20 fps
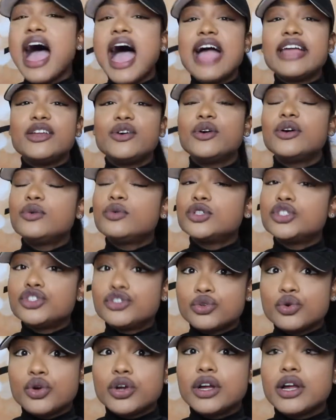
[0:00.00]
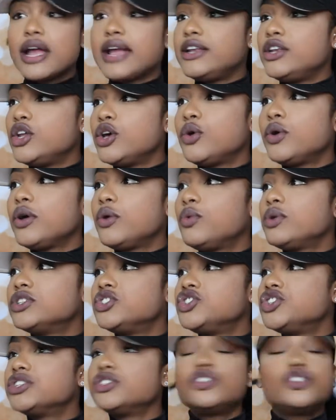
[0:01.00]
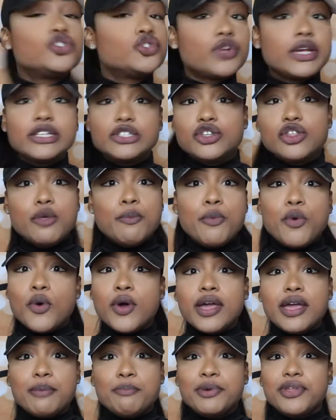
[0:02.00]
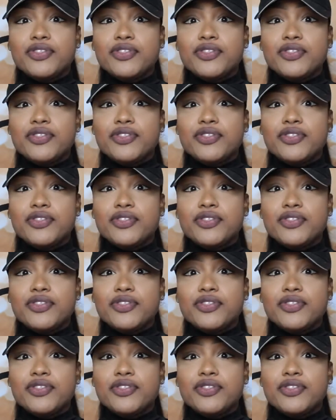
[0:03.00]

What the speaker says: I know it was short. I know it was just straight to the point,